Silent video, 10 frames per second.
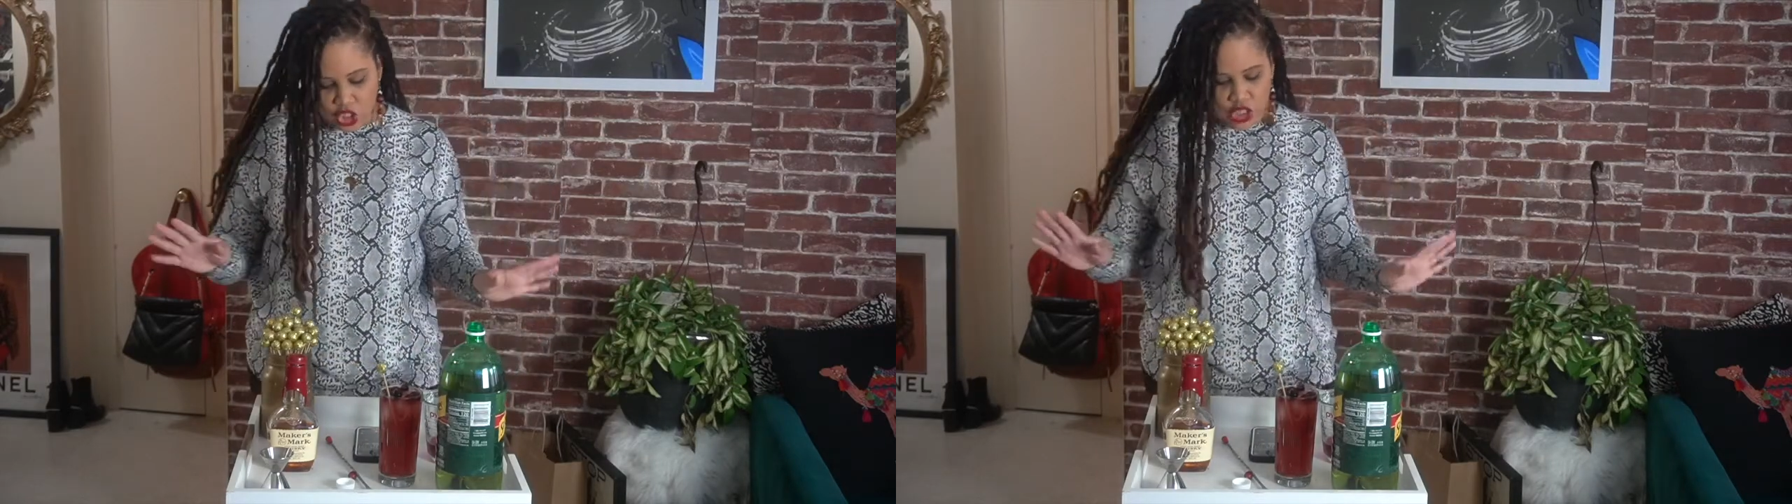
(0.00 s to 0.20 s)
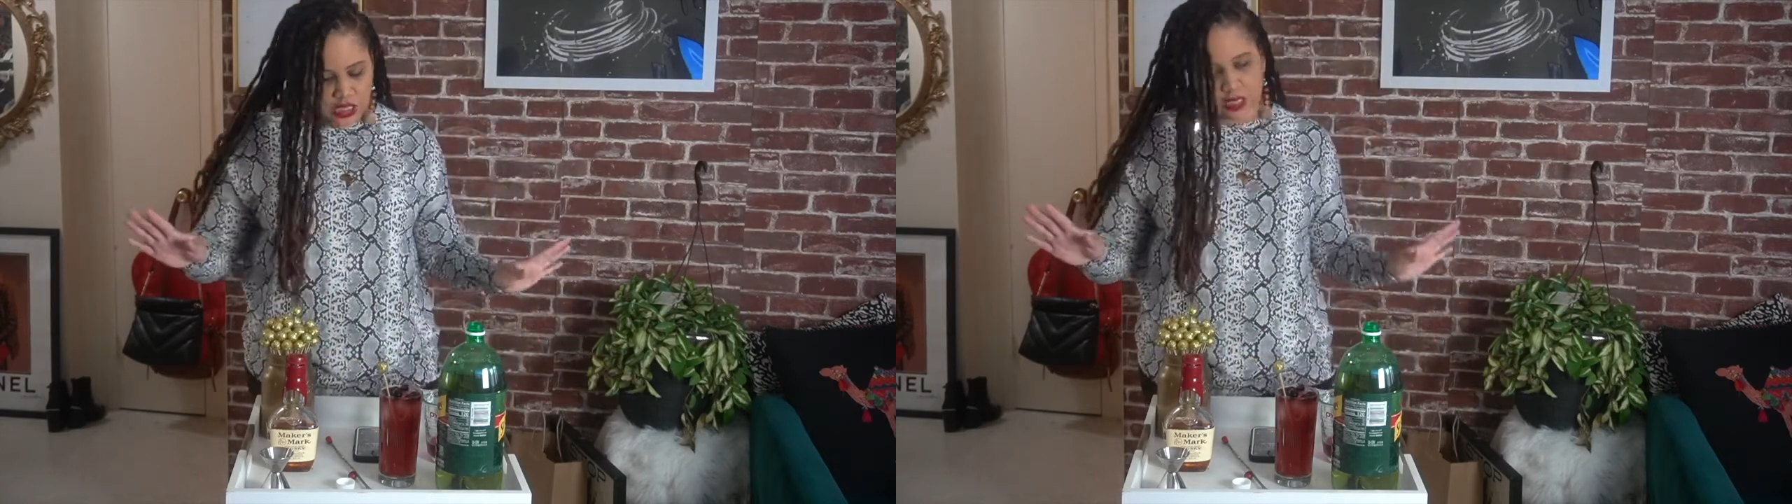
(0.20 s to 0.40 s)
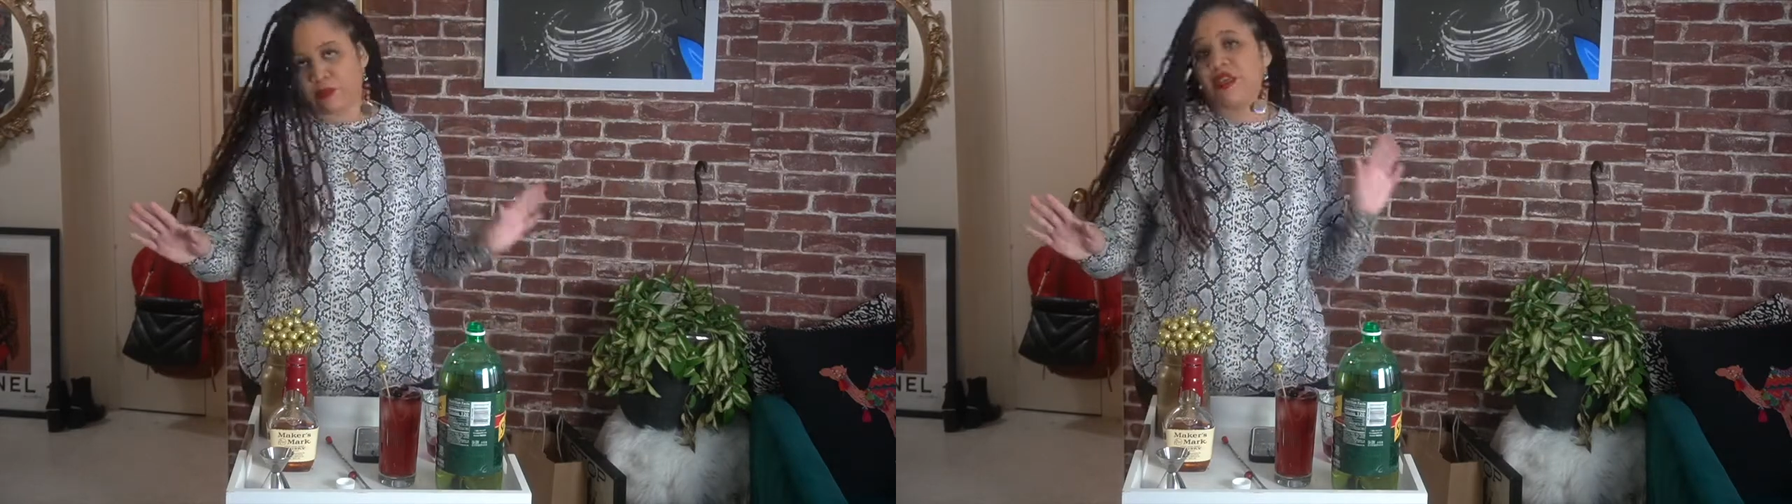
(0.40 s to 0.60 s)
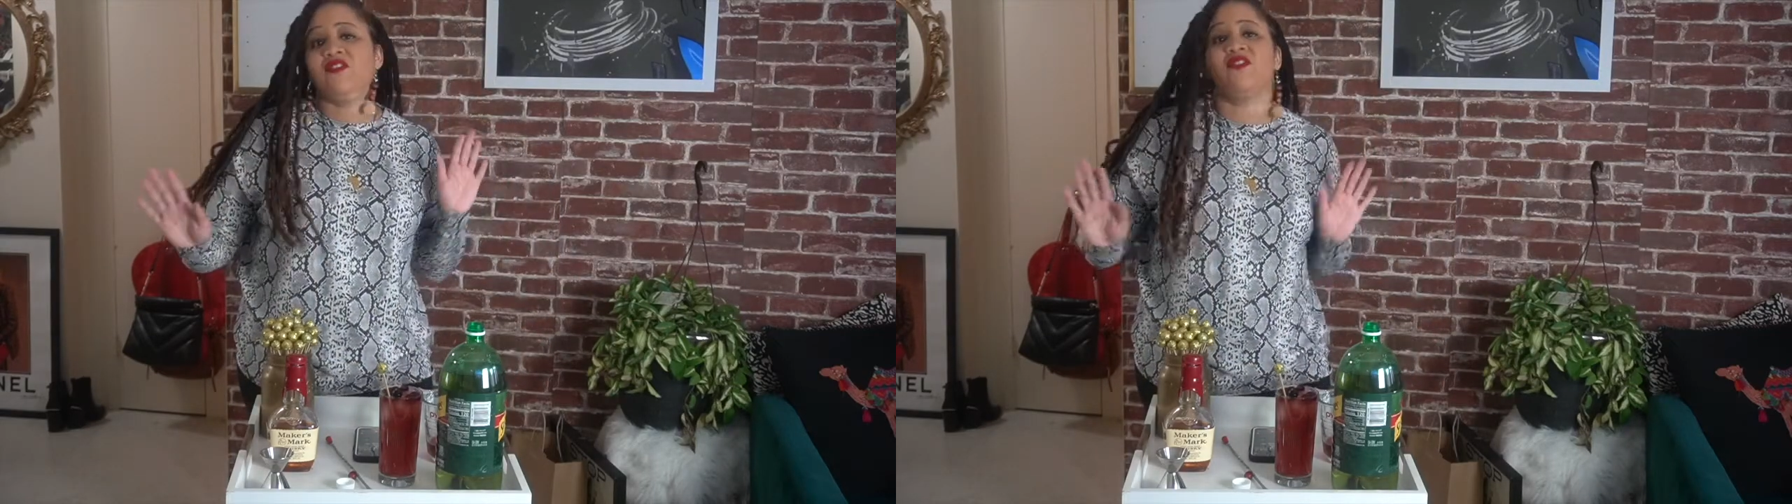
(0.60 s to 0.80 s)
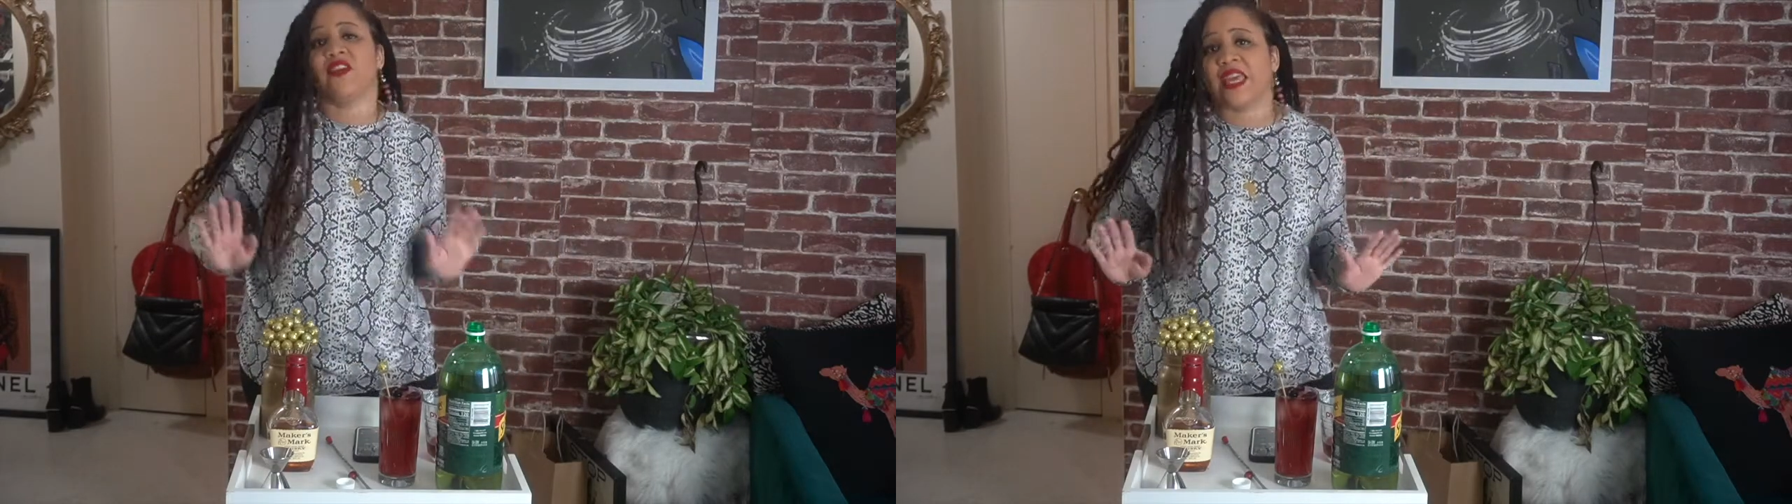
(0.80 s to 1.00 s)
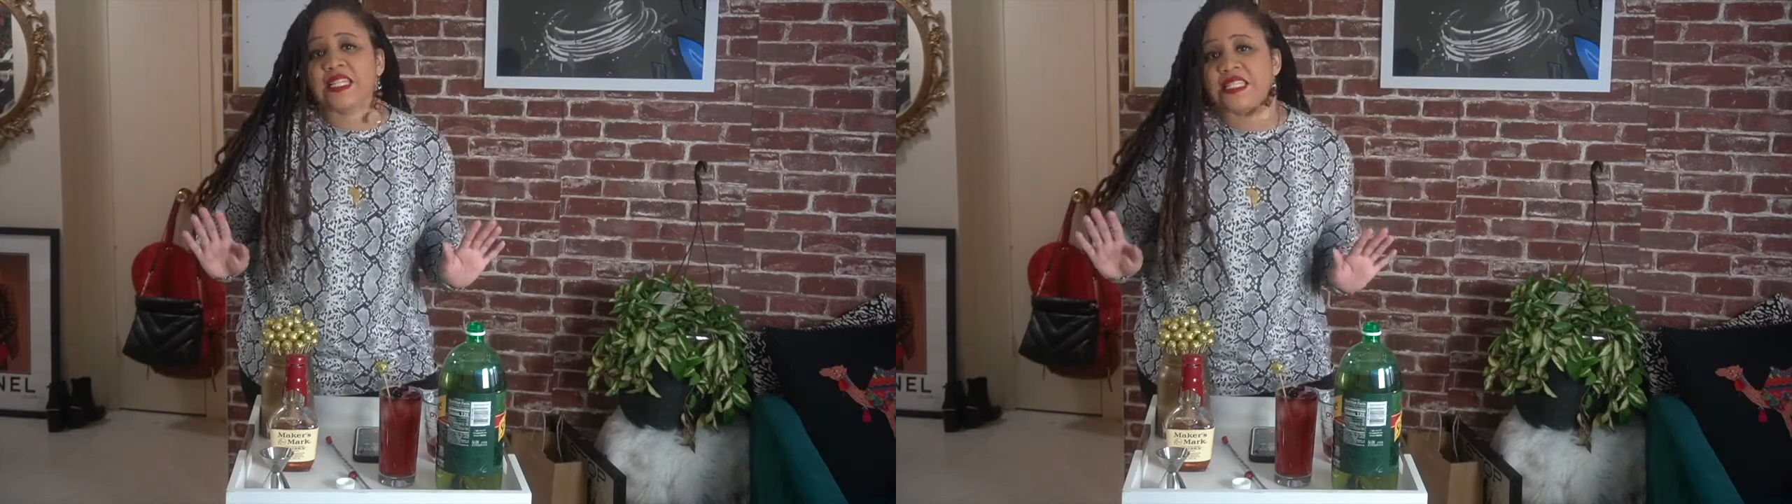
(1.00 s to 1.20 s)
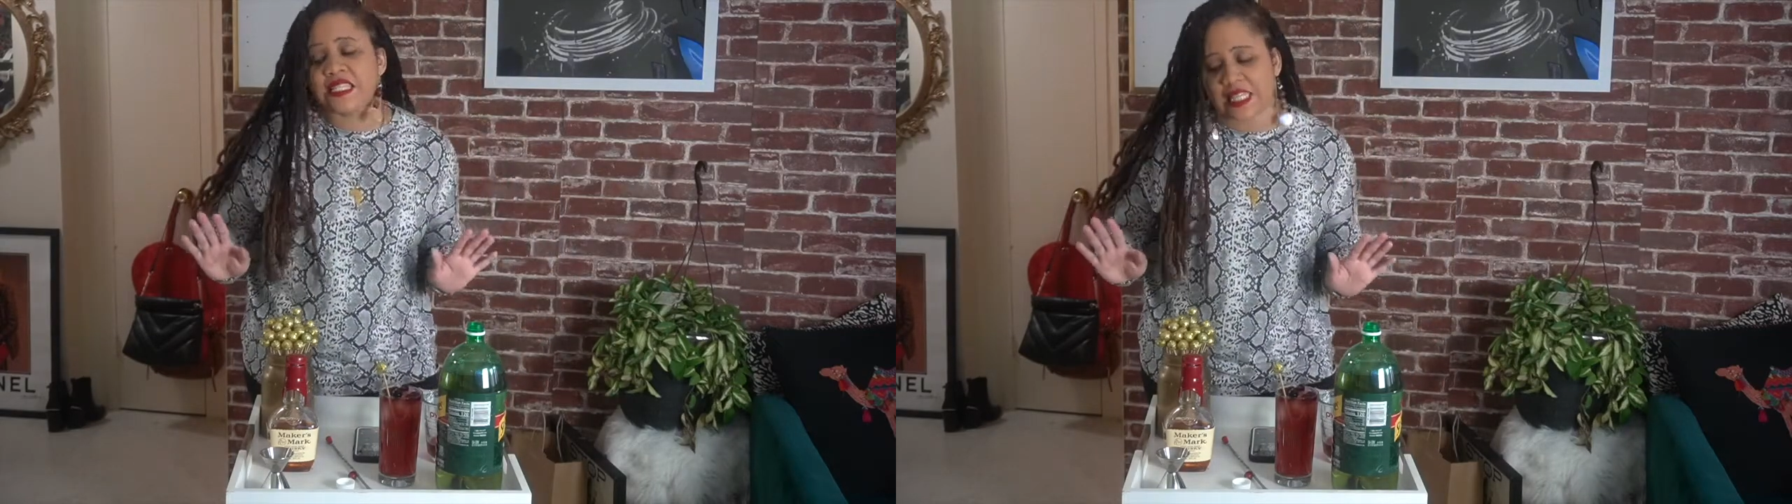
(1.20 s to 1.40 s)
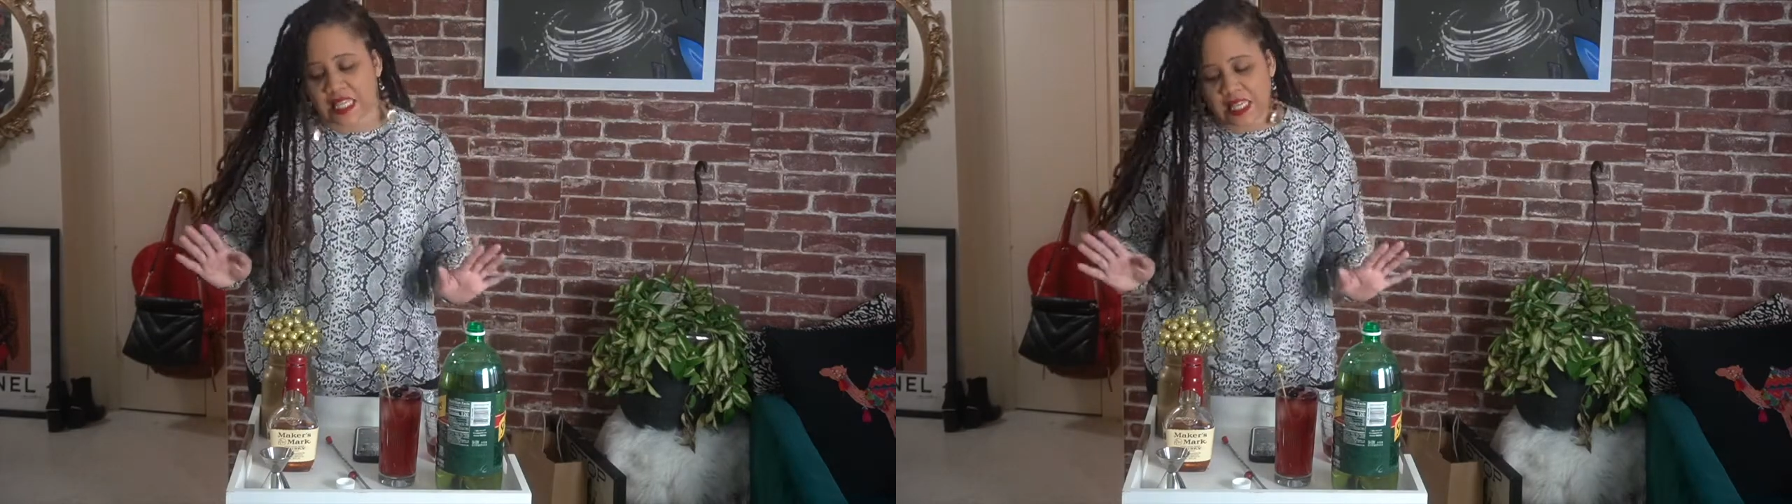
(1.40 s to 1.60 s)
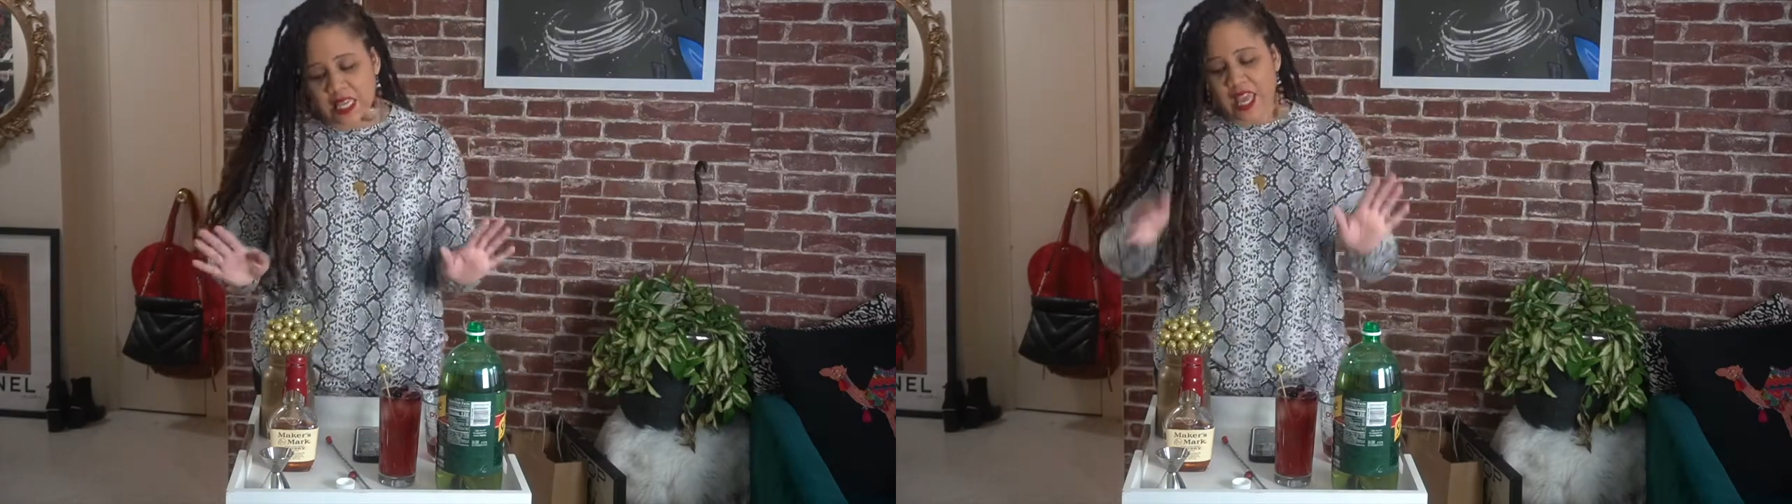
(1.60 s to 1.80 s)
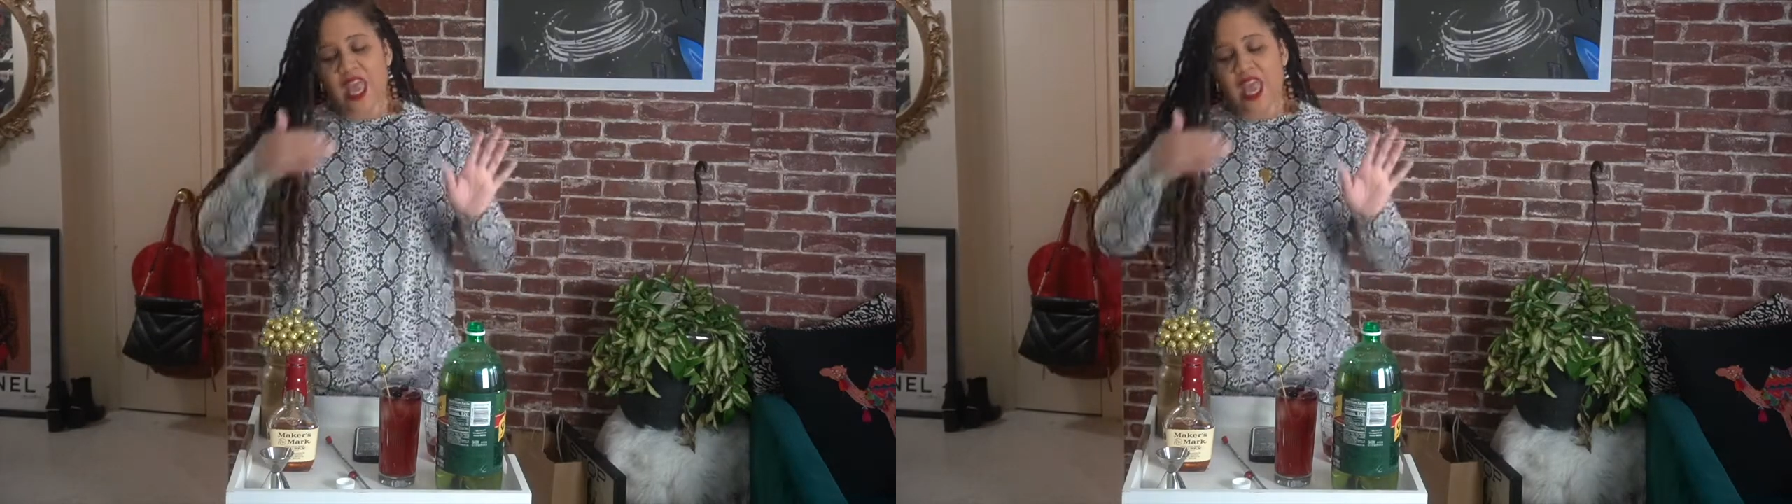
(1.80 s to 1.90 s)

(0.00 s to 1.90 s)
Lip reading: just to be fancy.